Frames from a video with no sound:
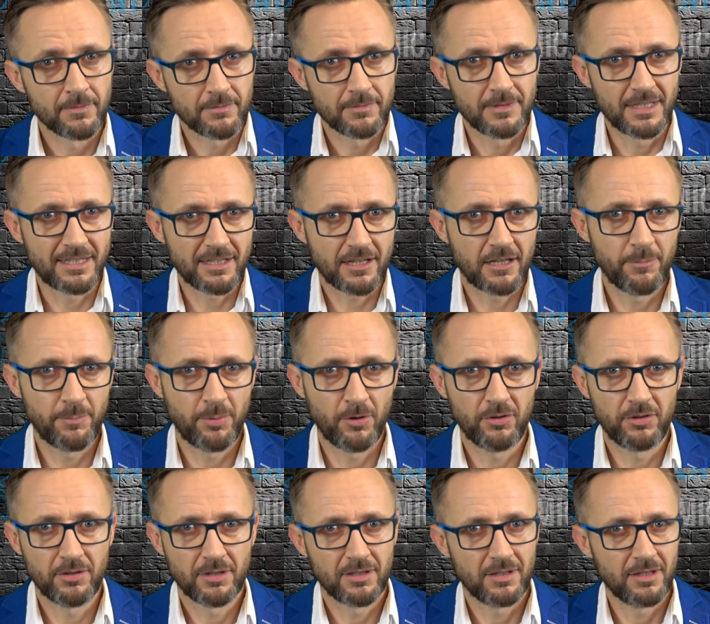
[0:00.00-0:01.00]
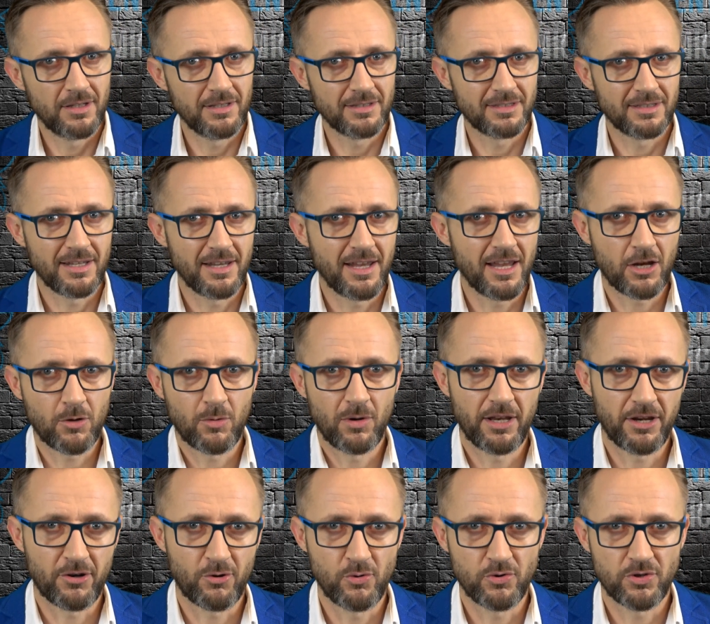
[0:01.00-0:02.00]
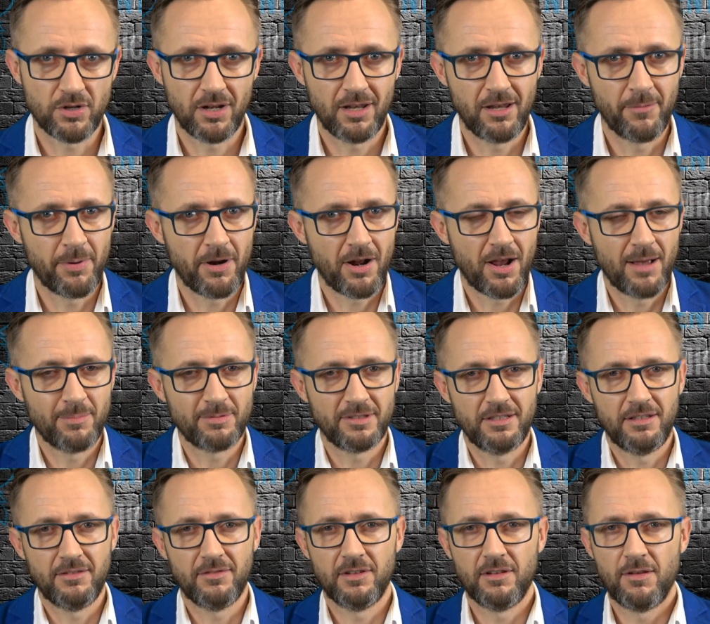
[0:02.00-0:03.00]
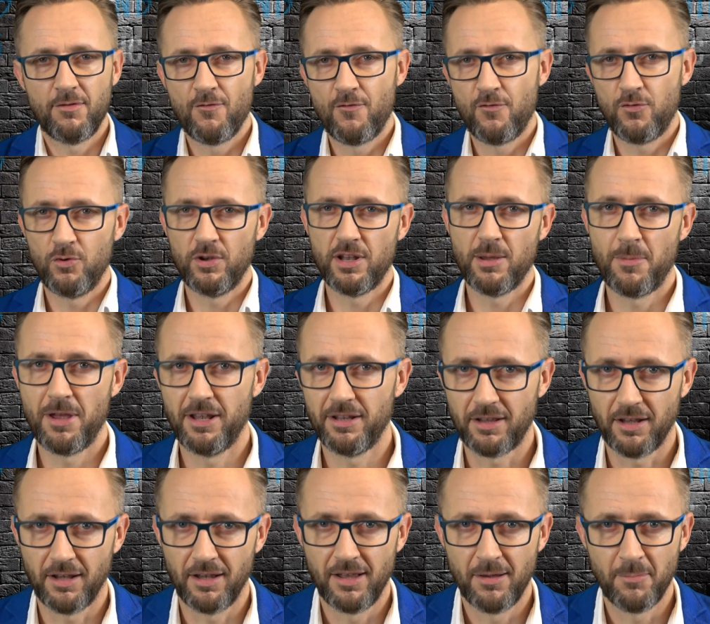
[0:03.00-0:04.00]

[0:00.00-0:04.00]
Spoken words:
The second point is equally crucial and perhaps even fundamental.